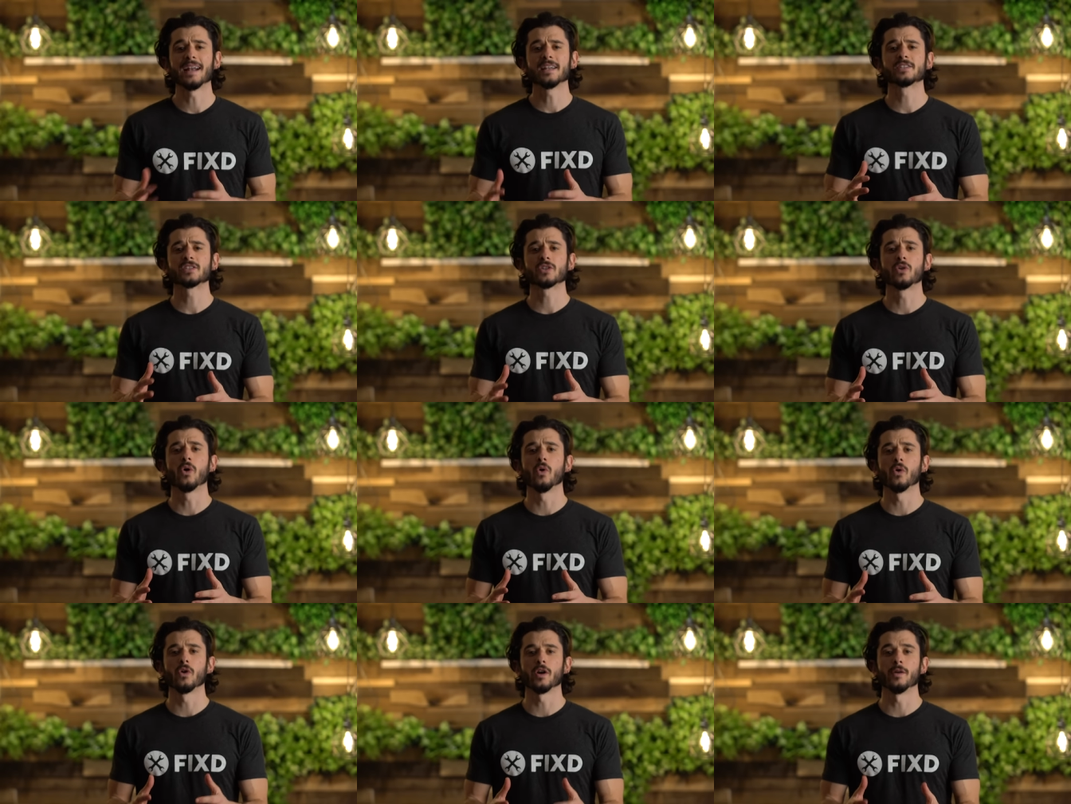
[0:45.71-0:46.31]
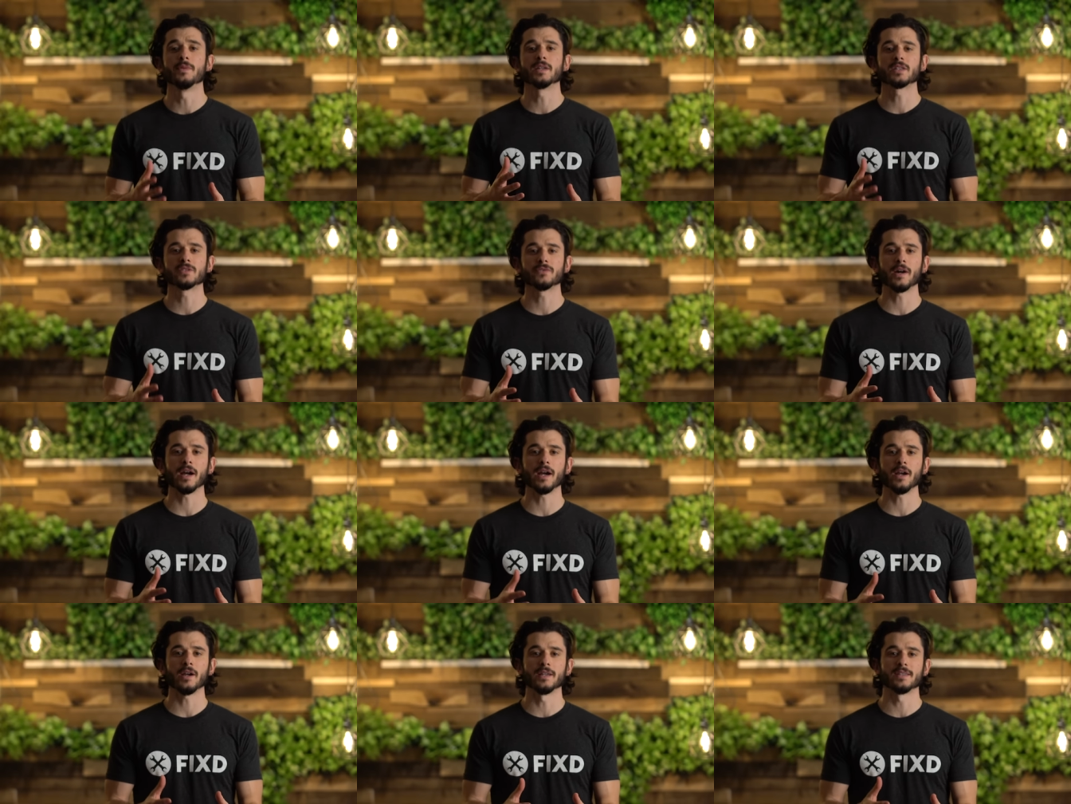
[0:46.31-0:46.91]
At its core, a
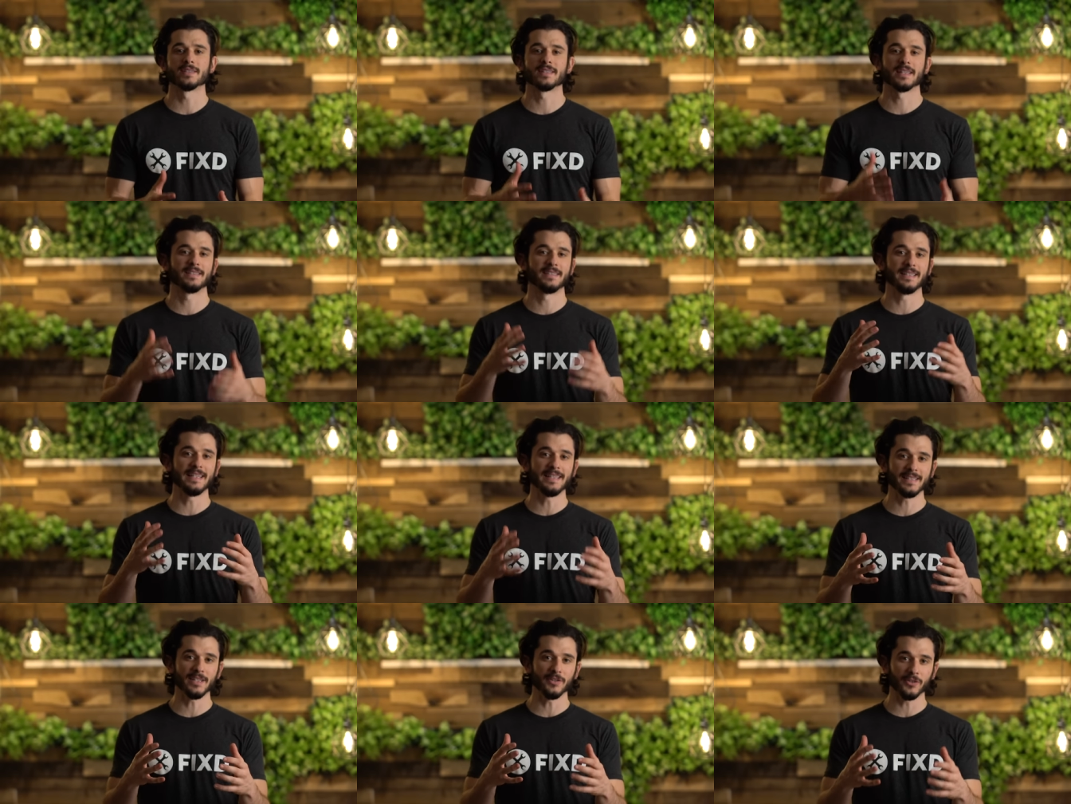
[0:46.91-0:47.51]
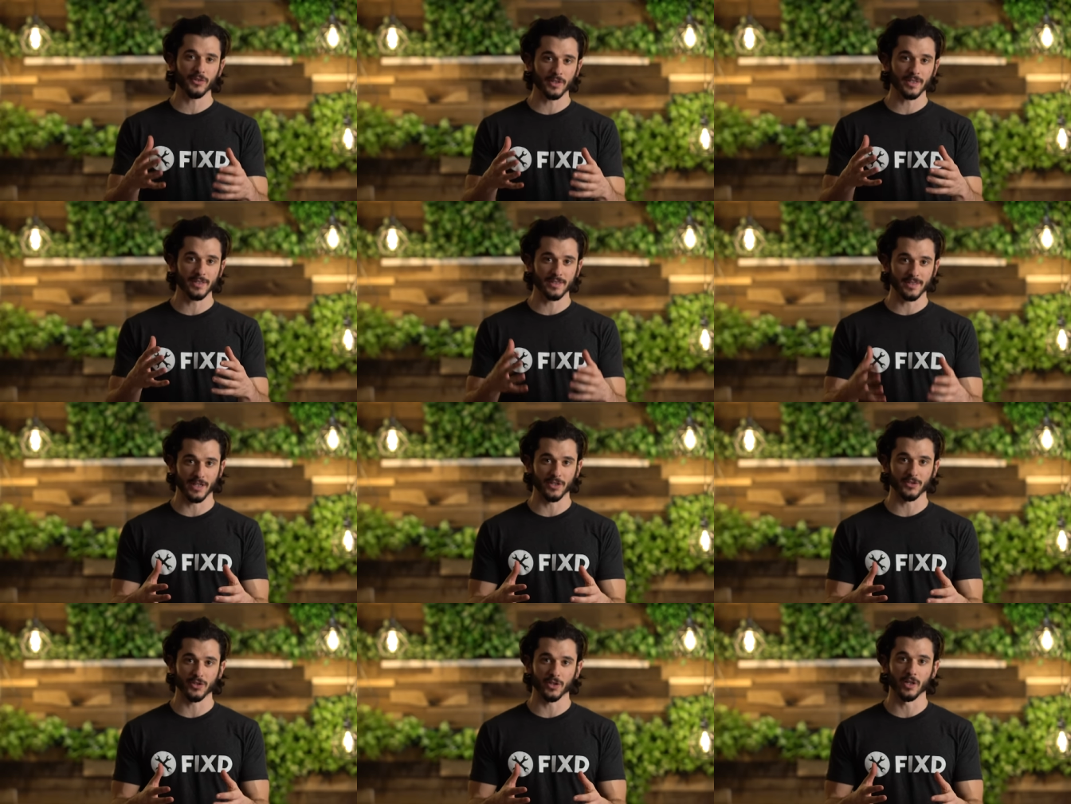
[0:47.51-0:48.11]
misfire is the
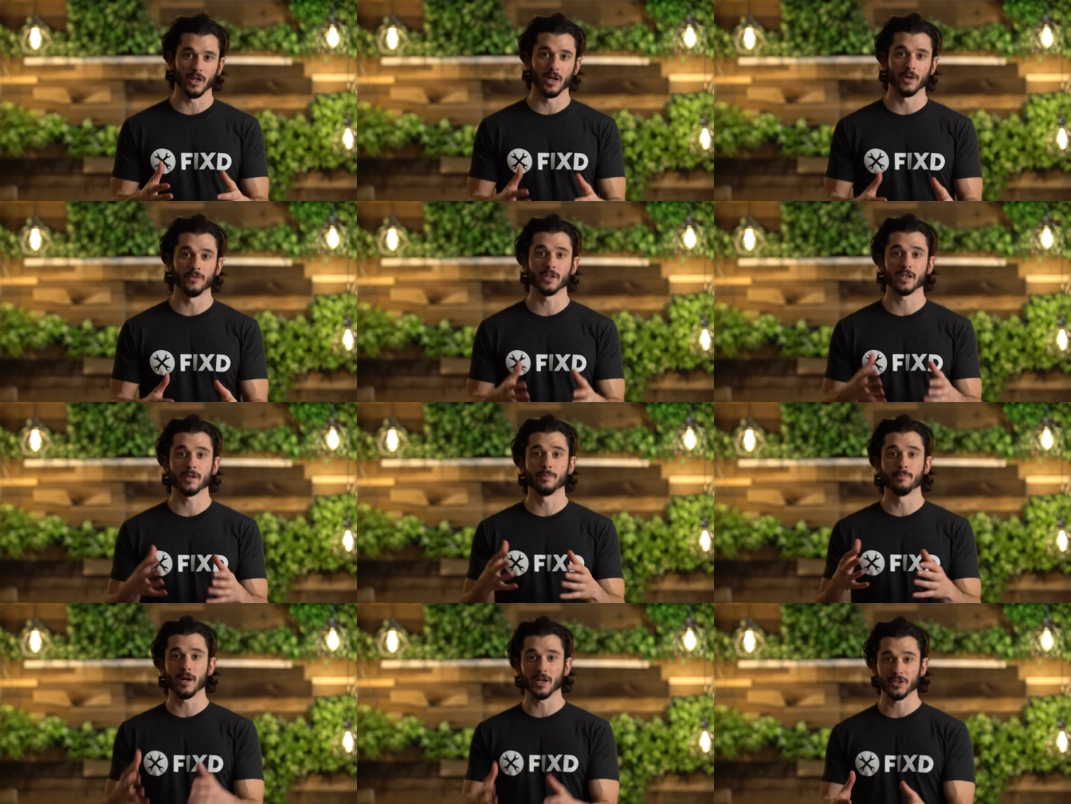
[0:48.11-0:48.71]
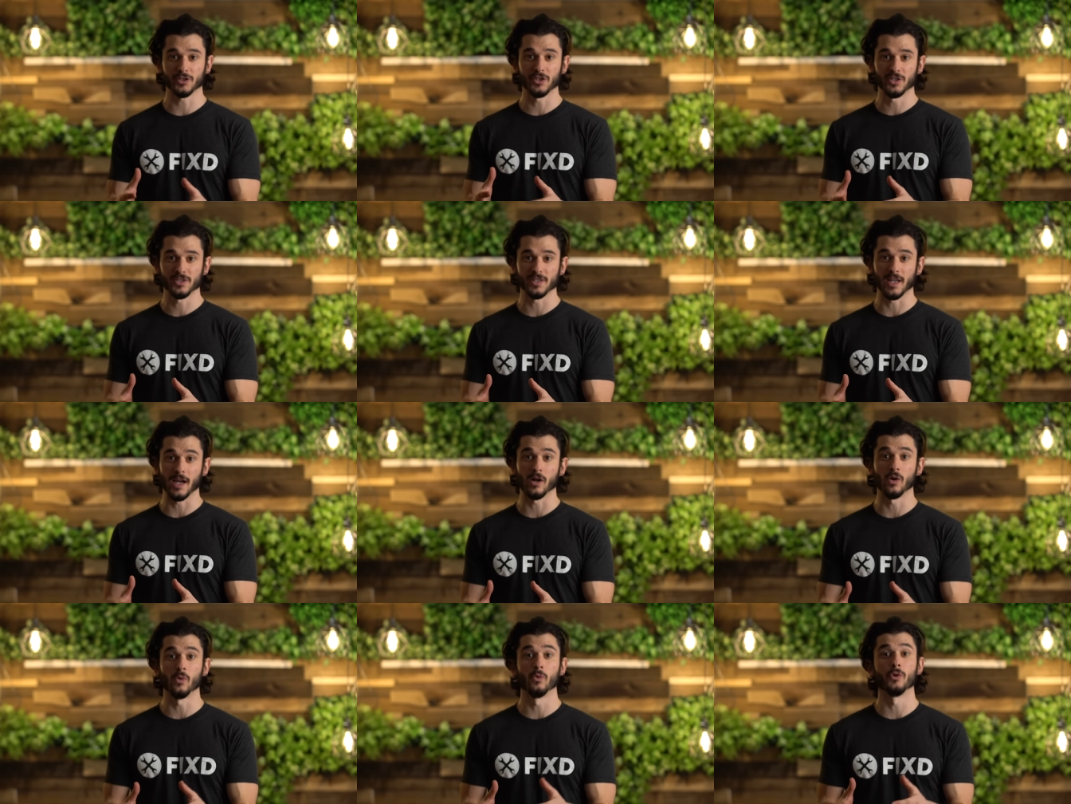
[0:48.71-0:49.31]
desynchronization of the combustion
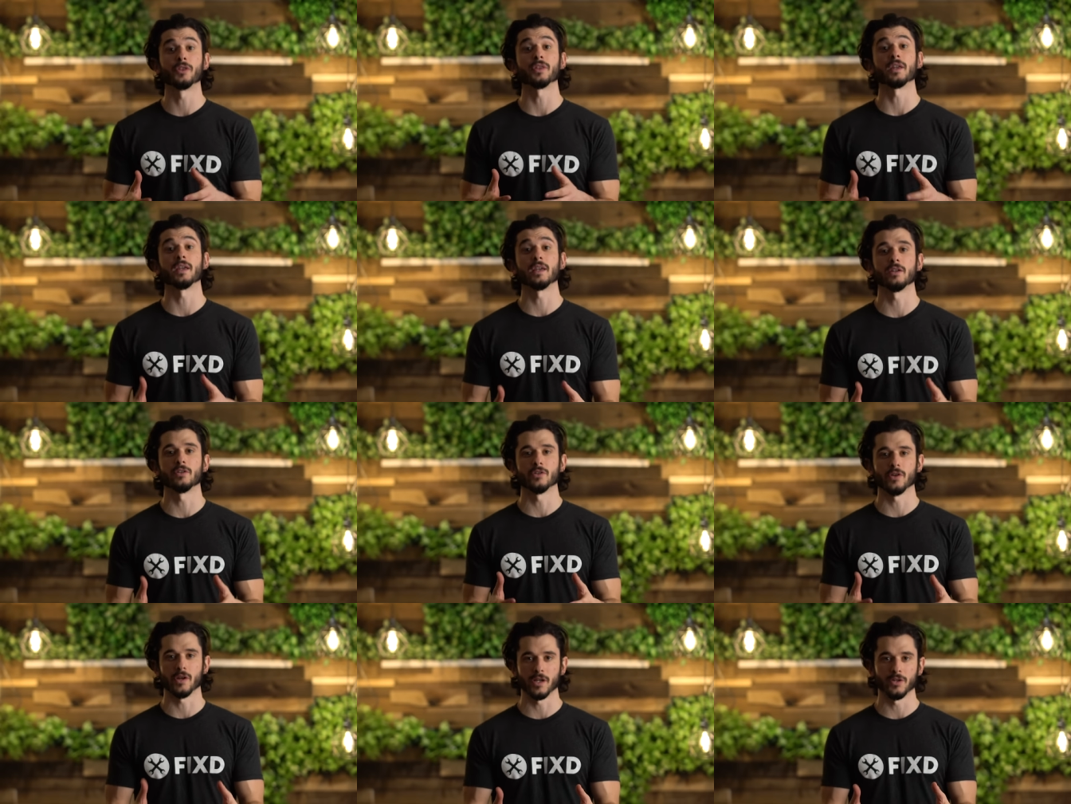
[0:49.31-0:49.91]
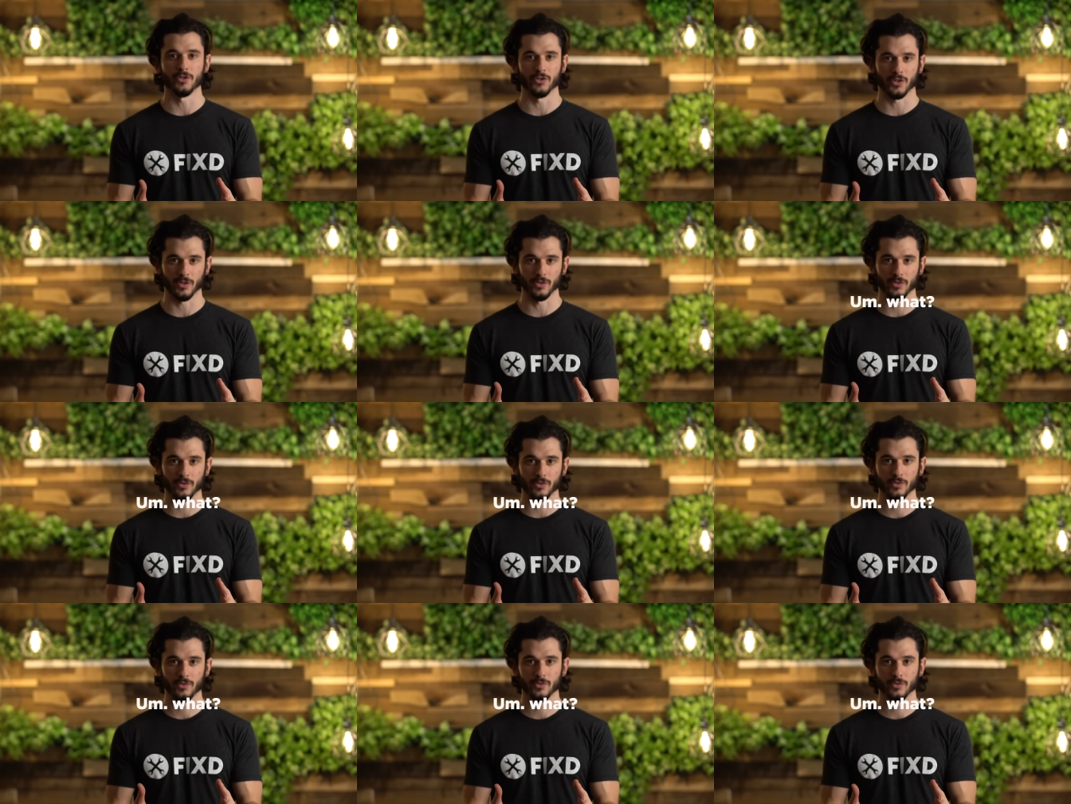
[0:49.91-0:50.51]
cycle within your
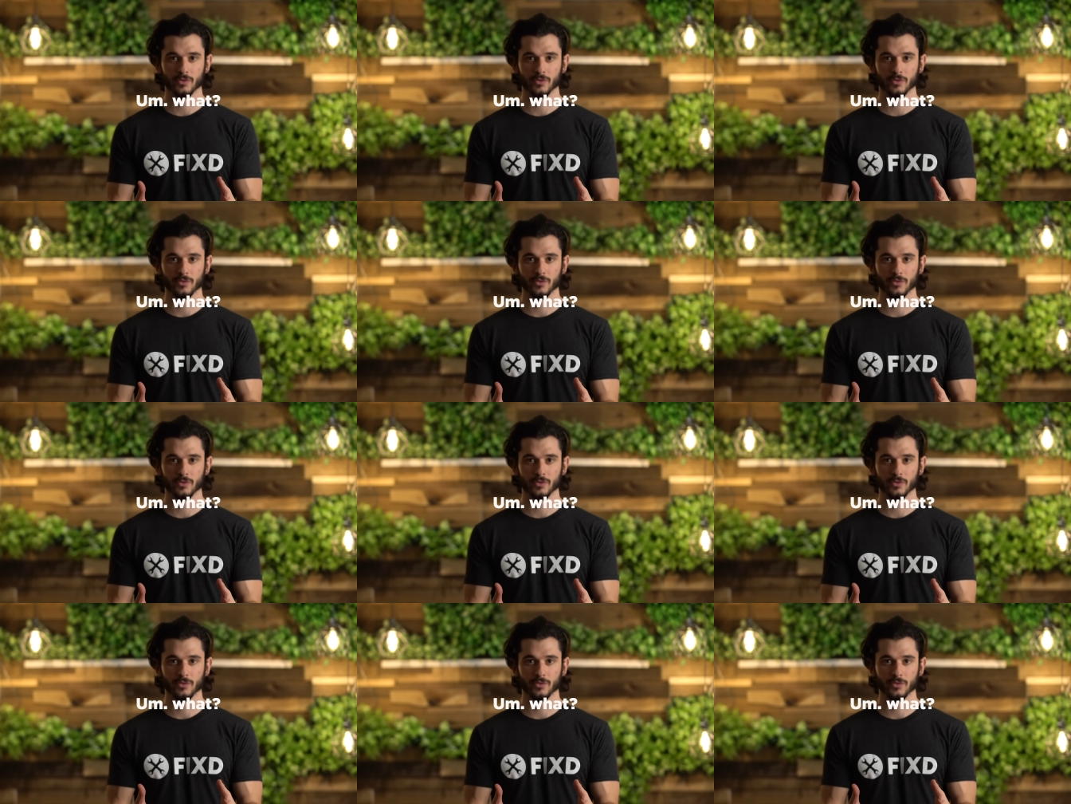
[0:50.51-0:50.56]
engine.